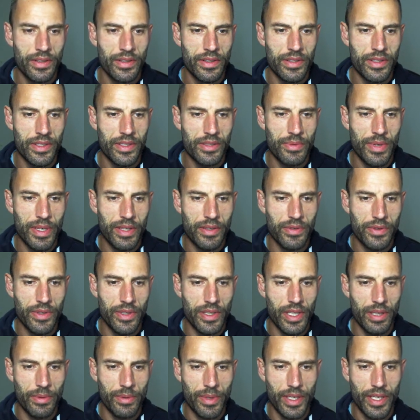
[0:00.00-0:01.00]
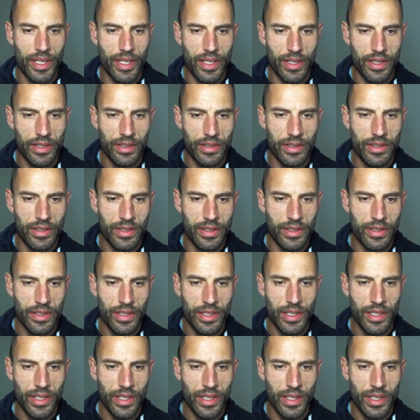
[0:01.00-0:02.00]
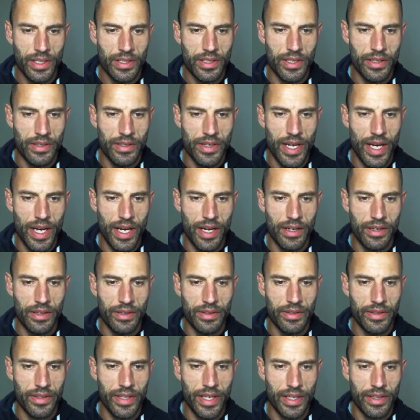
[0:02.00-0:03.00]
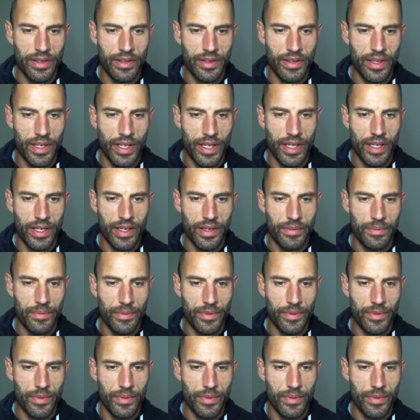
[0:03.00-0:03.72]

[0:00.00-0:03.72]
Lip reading: Just wait for it, there we go. So now that I